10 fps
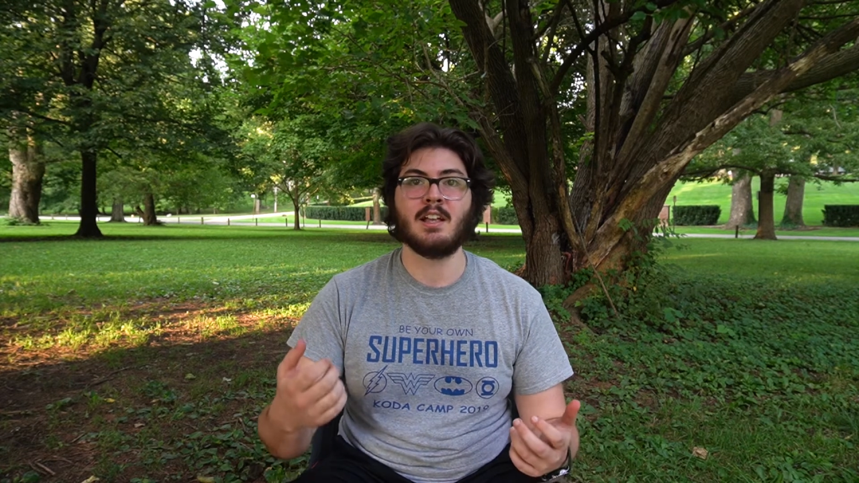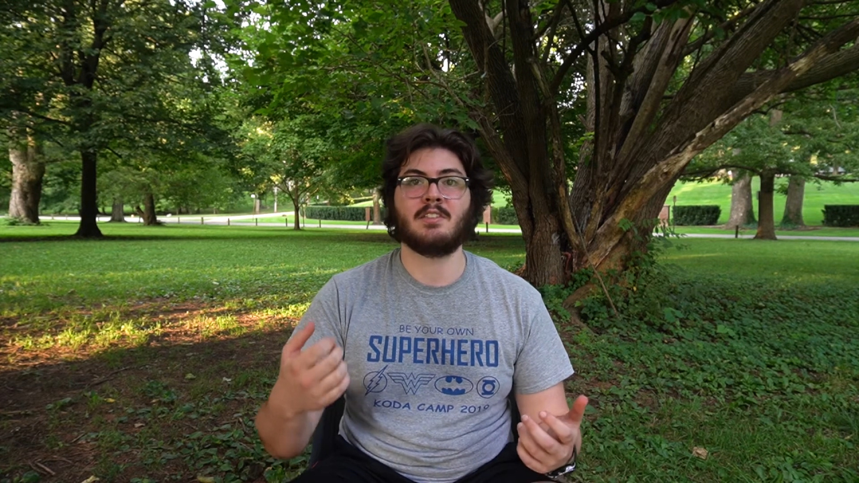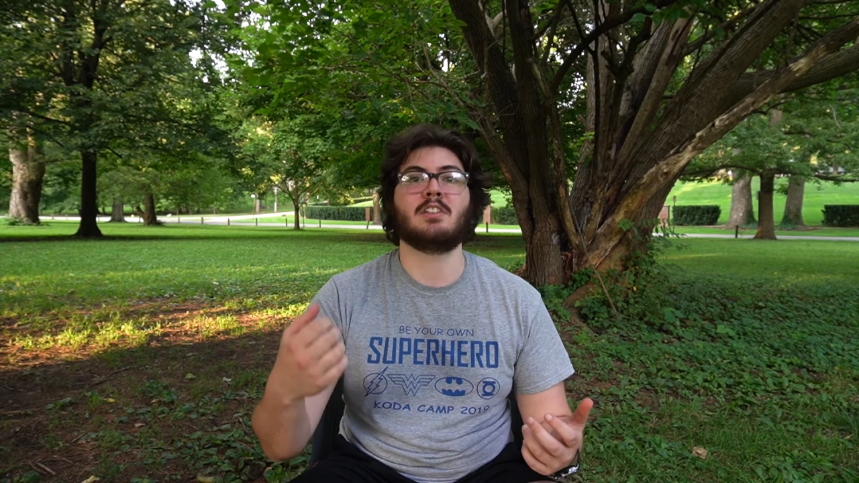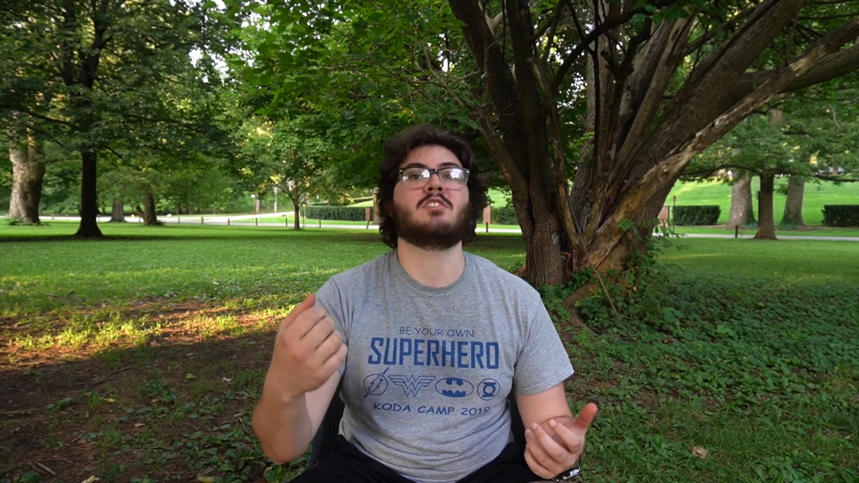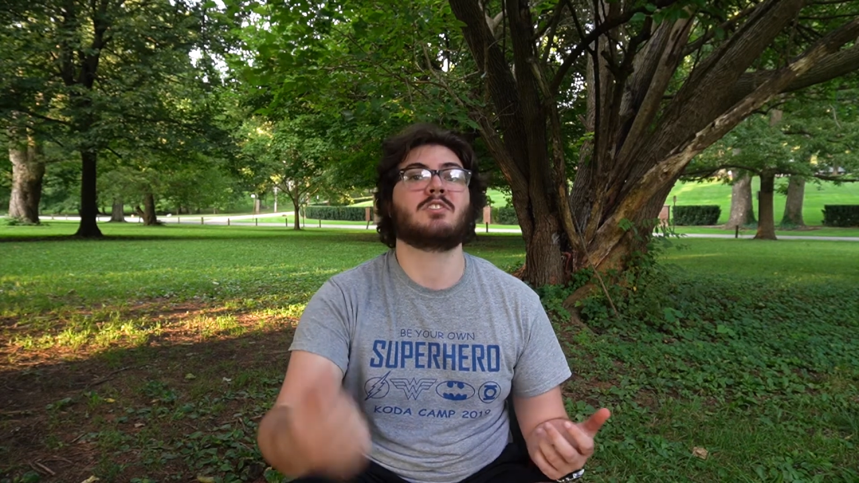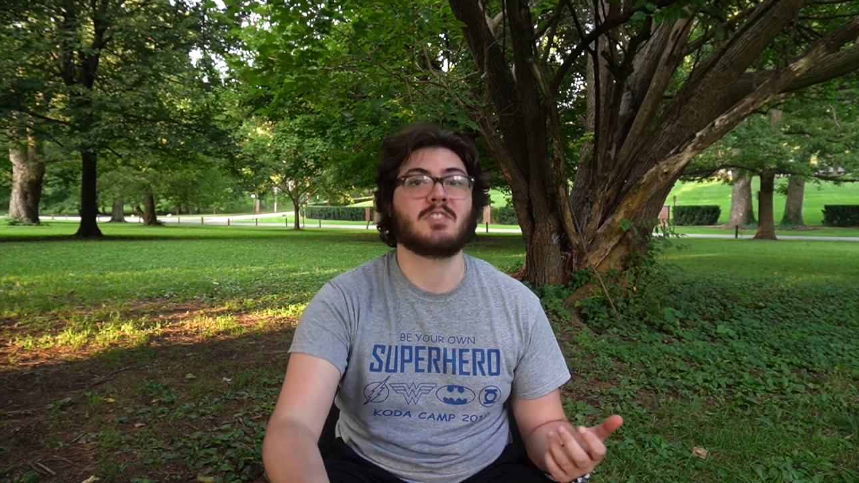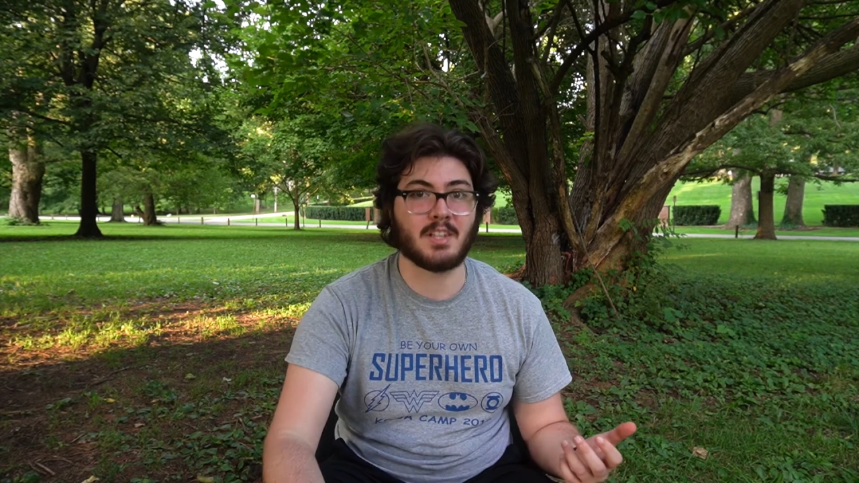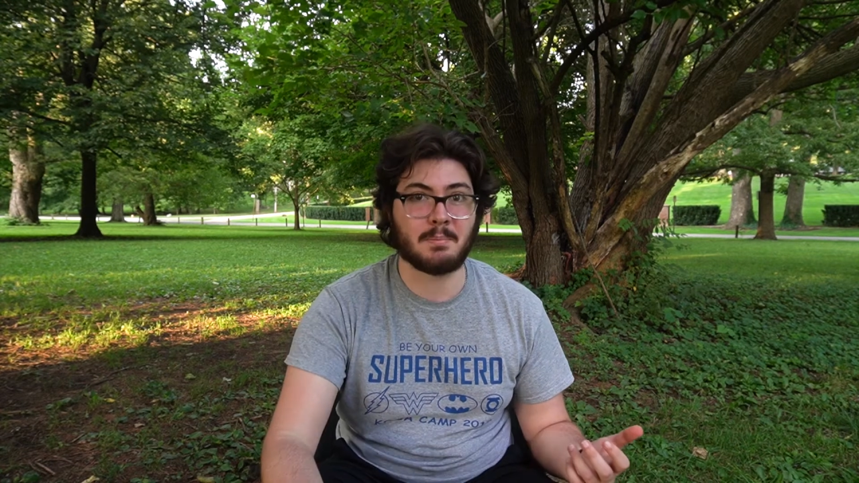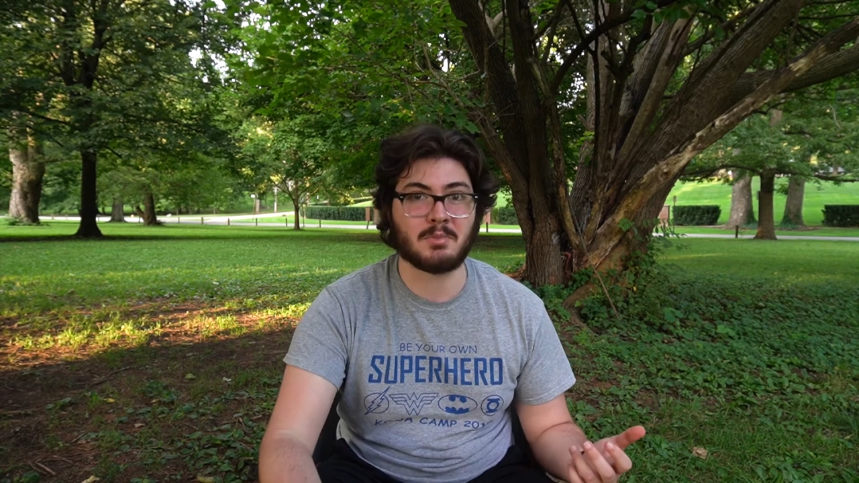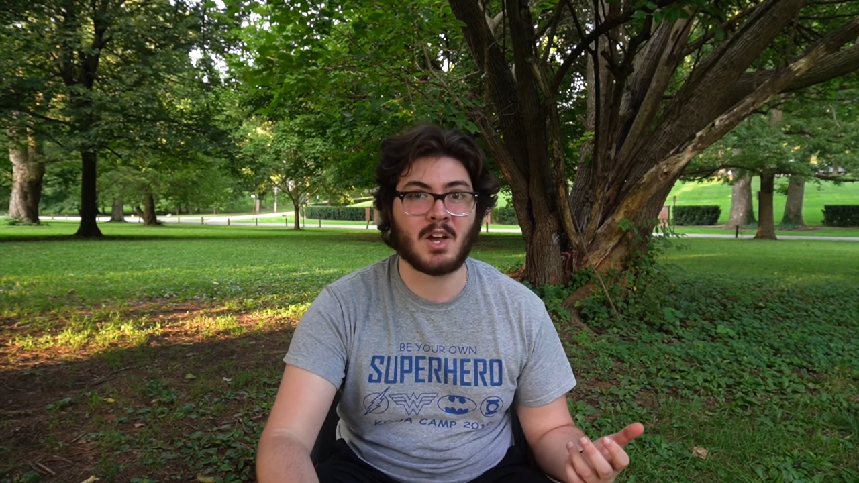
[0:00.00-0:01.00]
they just
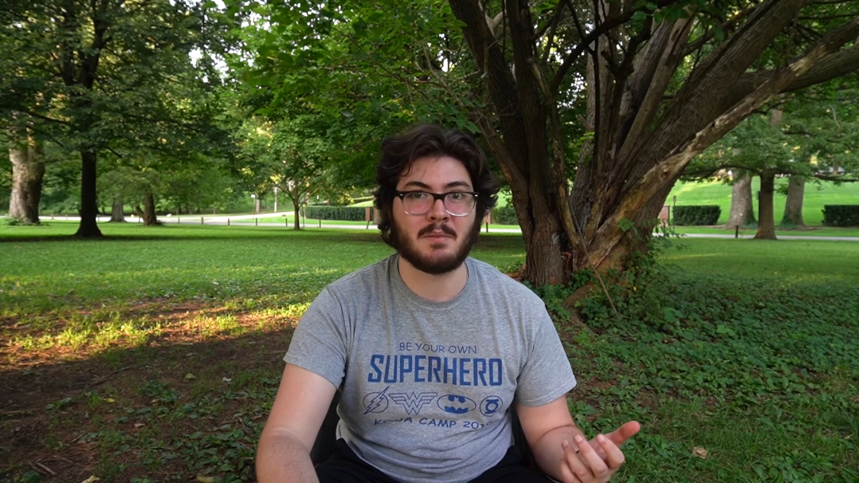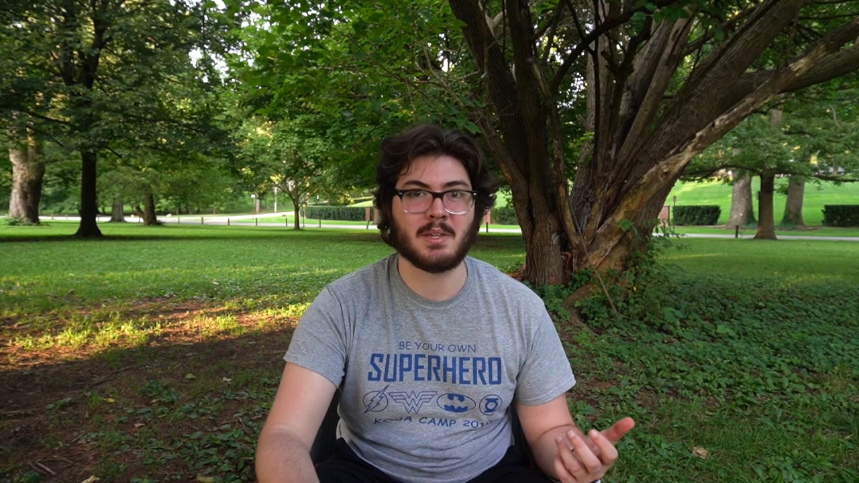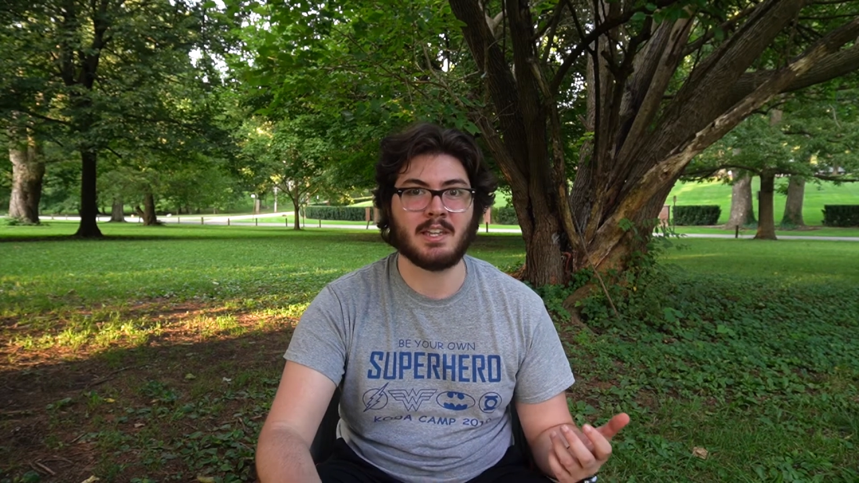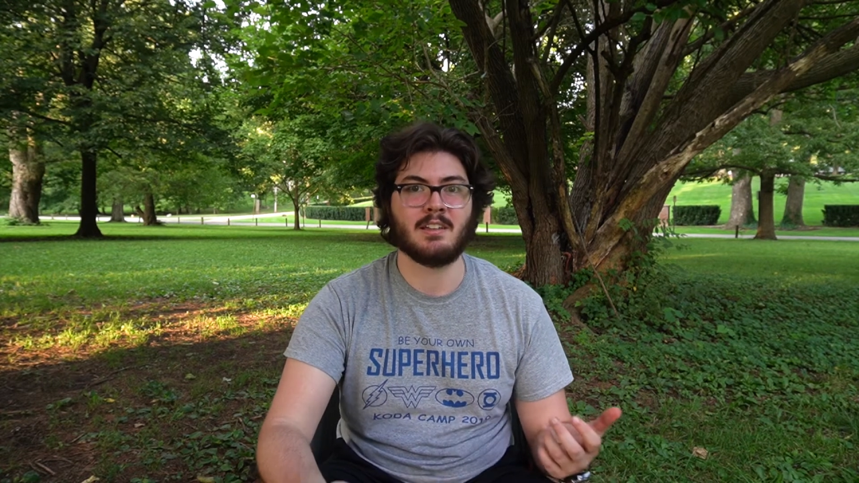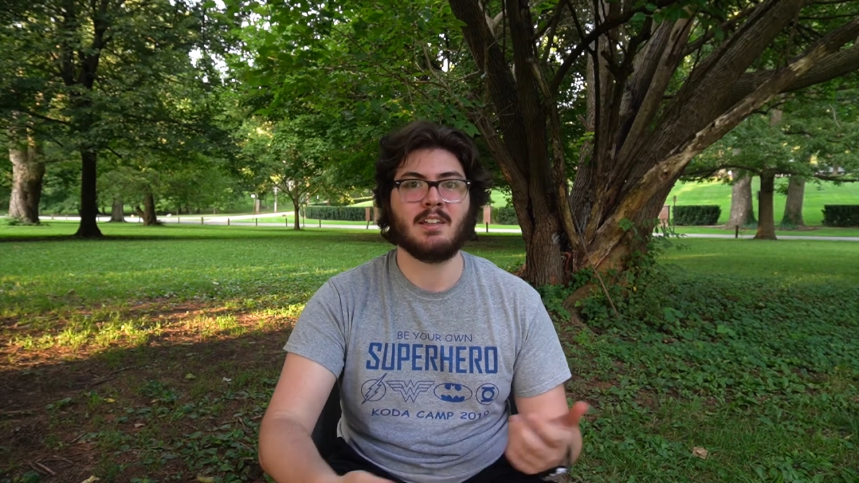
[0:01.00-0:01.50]
slipped on me